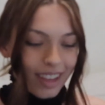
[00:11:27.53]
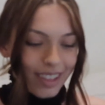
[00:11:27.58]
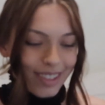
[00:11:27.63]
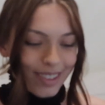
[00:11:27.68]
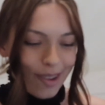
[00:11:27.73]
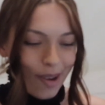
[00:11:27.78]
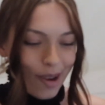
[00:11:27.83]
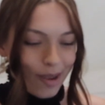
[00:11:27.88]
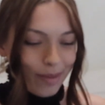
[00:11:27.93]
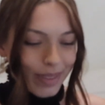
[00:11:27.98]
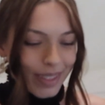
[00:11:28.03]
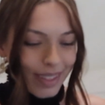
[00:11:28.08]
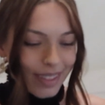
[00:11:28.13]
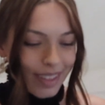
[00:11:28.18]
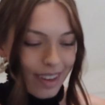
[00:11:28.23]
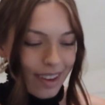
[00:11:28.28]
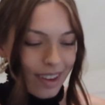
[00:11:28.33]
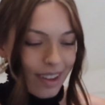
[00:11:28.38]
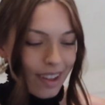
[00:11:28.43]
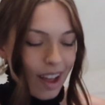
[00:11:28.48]
So I'm
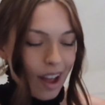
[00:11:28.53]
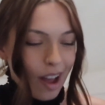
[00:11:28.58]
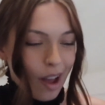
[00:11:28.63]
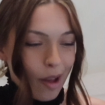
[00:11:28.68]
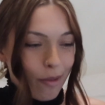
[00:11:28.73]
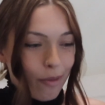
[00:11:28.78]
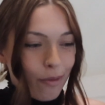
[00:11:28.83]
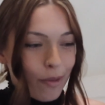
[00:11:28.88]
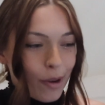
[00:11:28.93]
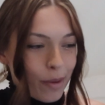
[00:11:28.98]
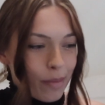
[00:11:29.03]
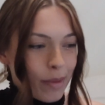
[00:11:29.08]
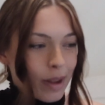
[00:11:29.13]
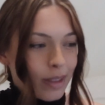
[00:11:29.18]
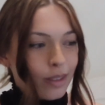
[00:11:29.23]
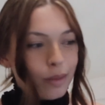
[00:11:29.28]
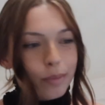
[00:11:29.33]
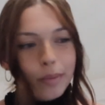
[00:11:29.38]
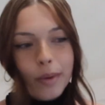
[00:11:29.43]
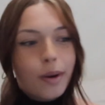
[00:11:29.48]
still 4
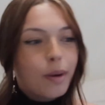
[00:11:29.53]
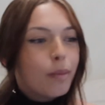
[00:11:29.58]
months